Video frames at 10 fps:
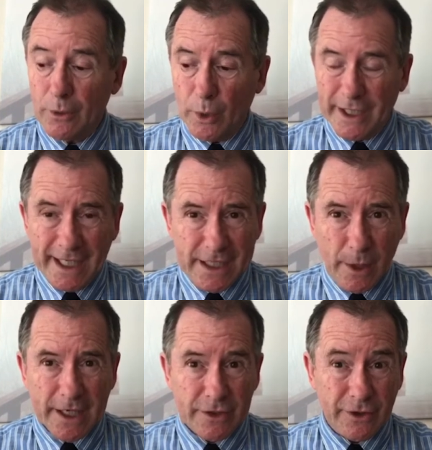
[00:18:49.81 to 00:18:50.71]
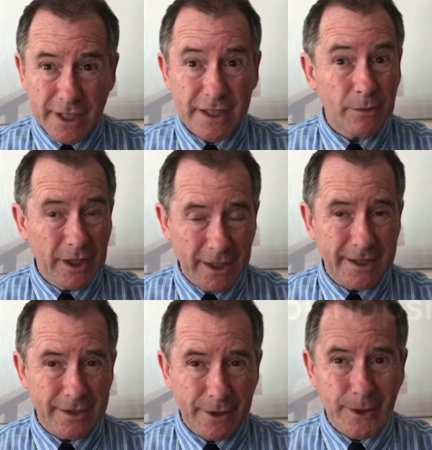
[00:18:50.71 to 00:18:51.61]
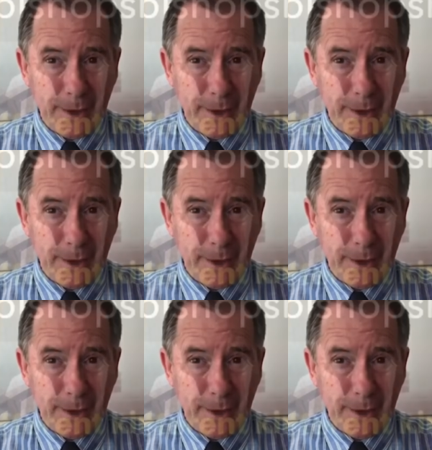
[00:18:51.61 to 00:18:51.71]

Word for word: we need to act on this and we need to do it